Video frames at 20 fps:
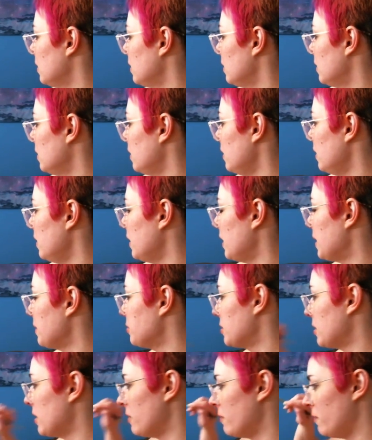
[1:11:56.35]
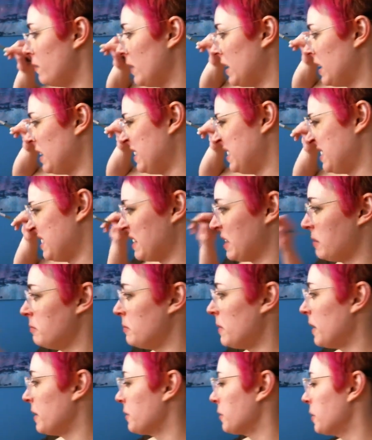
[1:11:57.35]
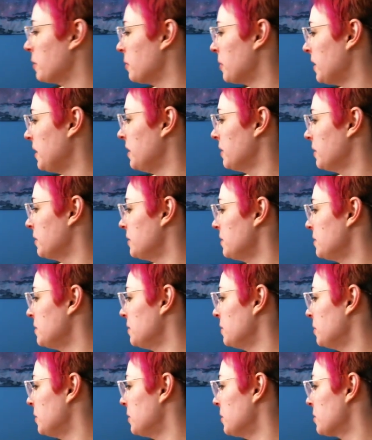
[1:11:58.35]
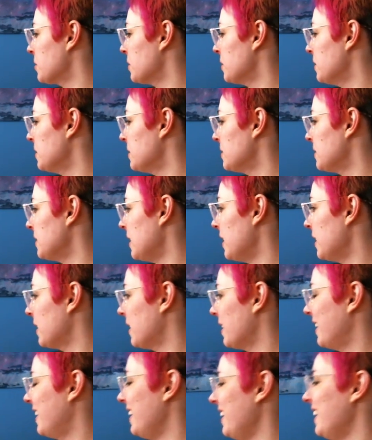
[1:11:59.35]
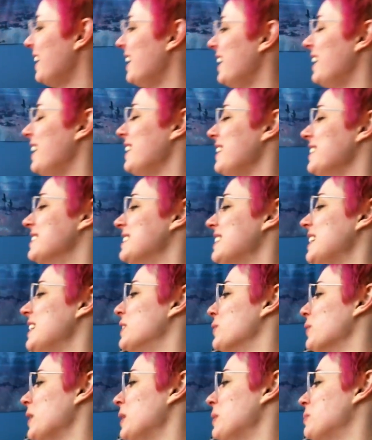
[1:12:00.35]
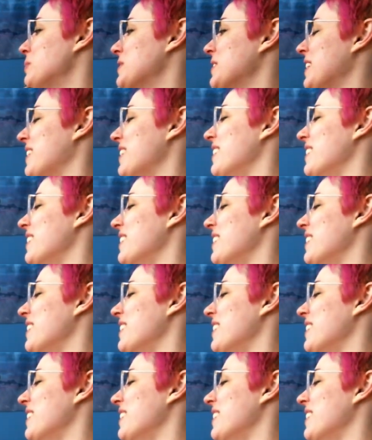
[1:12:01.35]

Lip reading: The laptop fan is not bothering my ears too much on this day. It looks like grapes now.